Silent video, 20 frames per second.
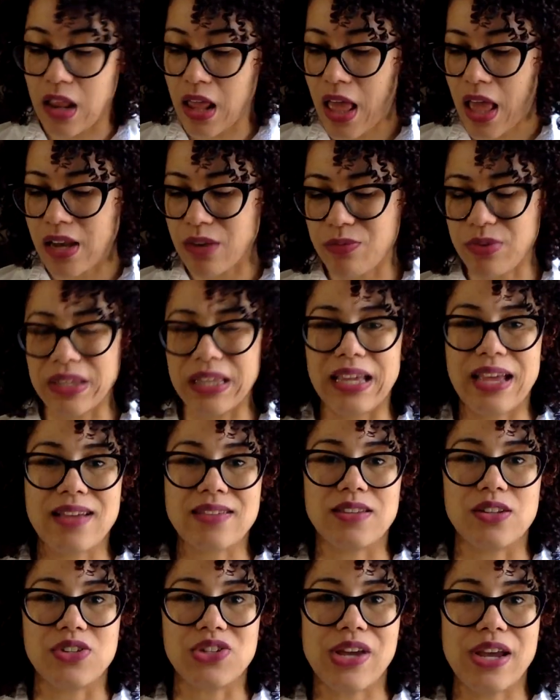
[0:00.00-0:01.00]
And it really
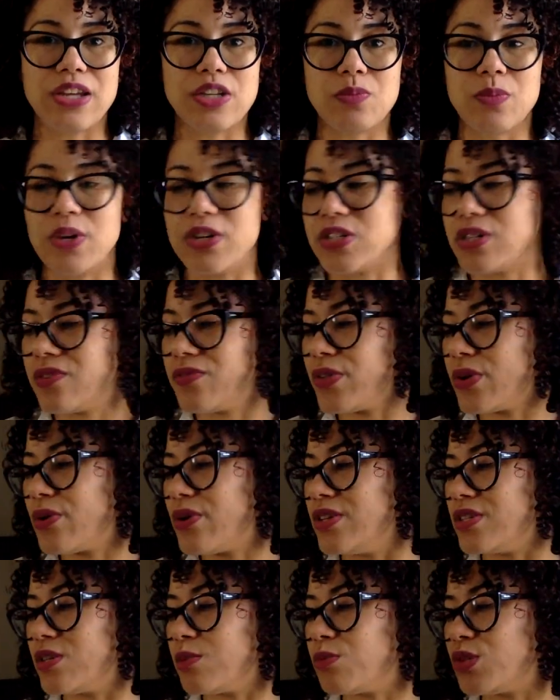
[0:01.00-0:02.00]
hasn't changed much. And if there
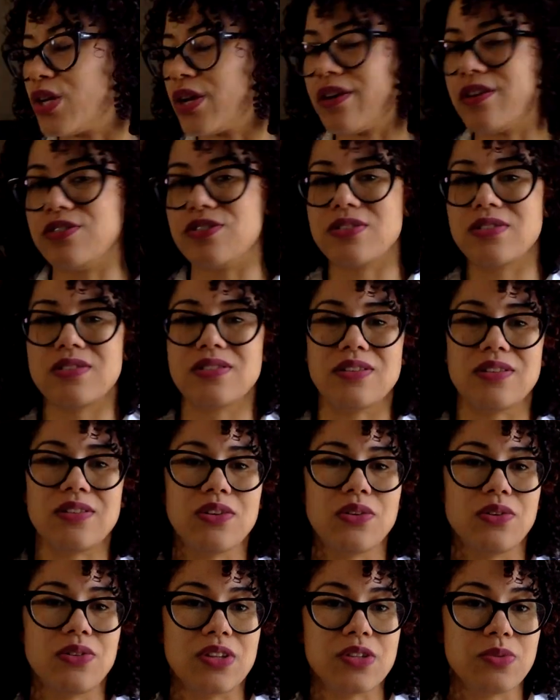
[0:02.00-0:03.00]
is some changes,
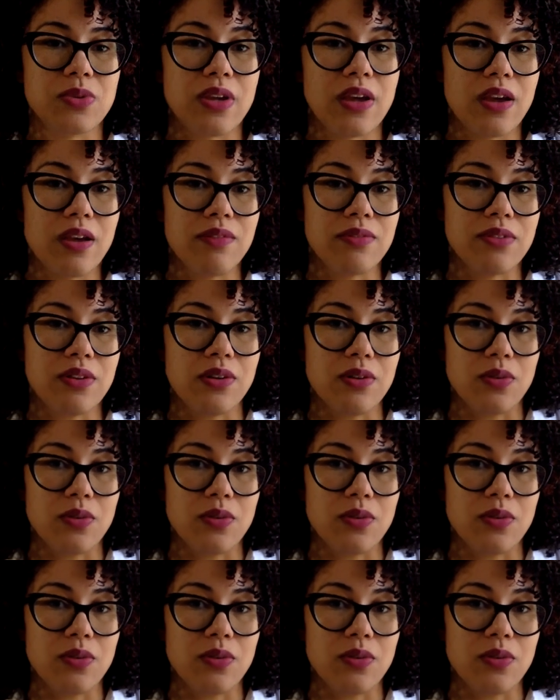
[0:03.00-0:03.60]
that's we have,